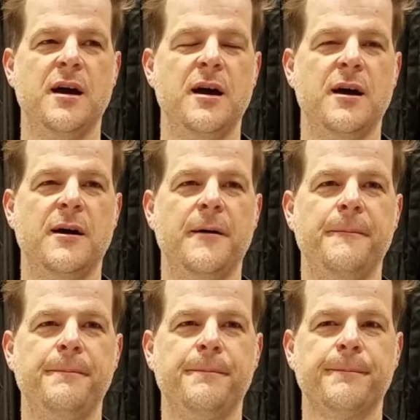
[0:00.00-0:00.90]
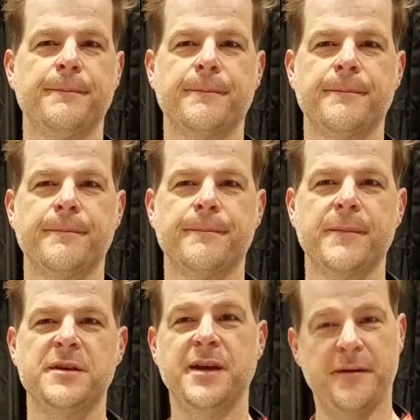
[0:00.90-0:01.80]
Uh, so the South Factory
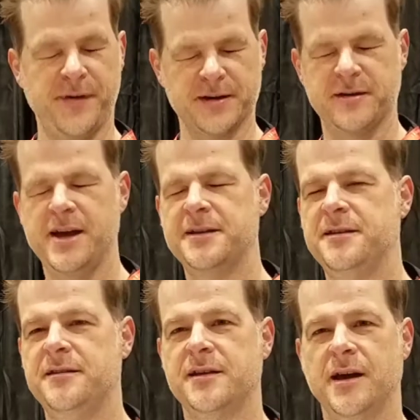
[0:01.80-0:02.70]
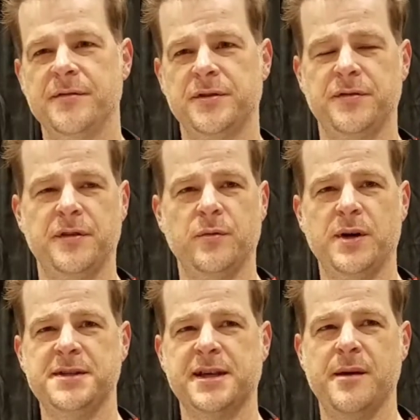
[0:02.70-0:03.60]
releases? South Factory, yeah, I did the covers for the
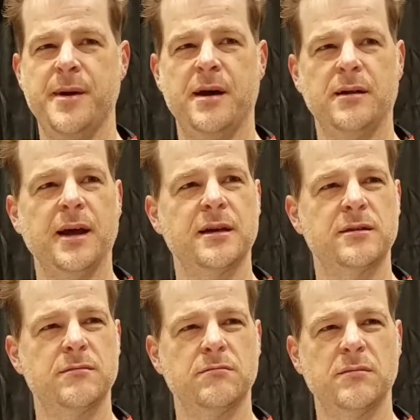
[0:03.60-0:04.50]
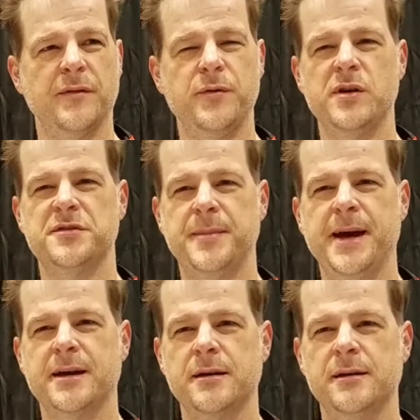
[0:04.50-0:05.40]
ones that came out like a few years
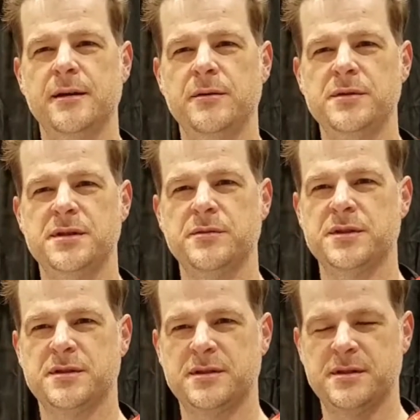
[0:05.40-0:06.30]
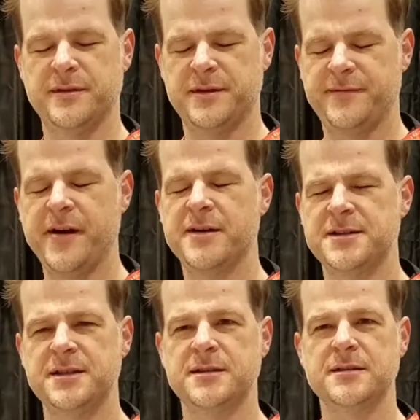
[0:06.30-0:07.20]
back. Yeah. It was the various
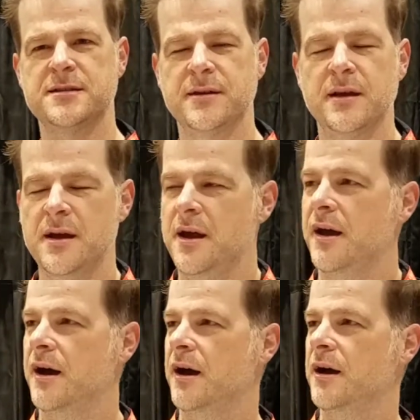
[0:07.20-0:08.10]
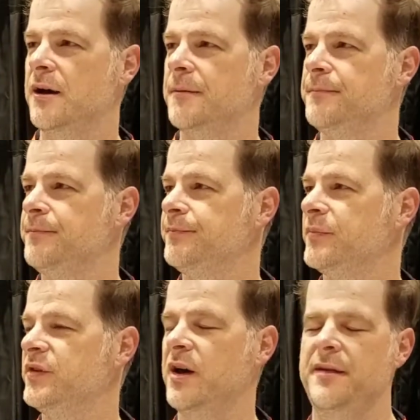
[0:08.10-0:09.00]
seasons. Um,
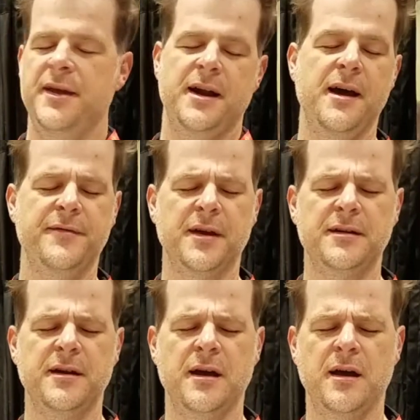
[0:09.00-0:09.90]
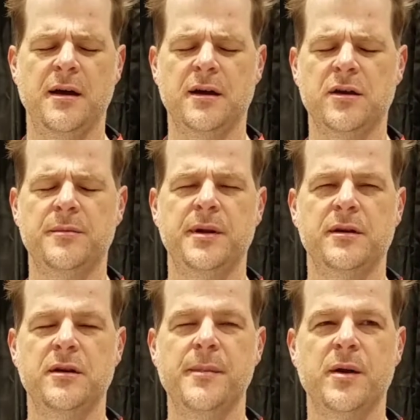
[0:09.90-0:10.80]
so, and then I've done a good
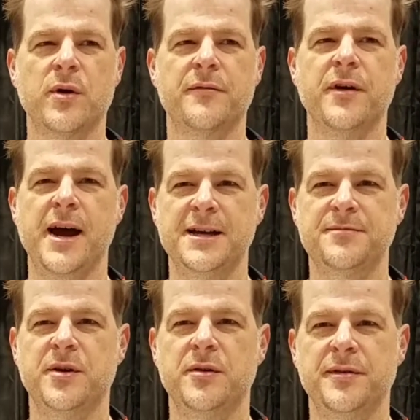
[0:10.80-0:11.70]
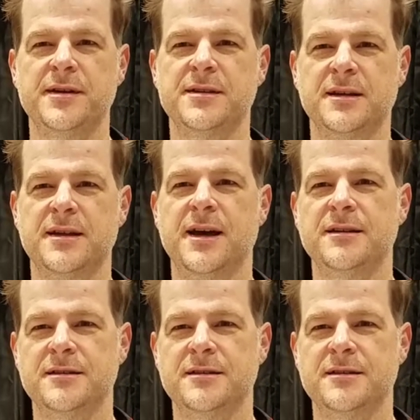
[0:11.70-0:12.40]
good amount of work for Hasbro and things like that.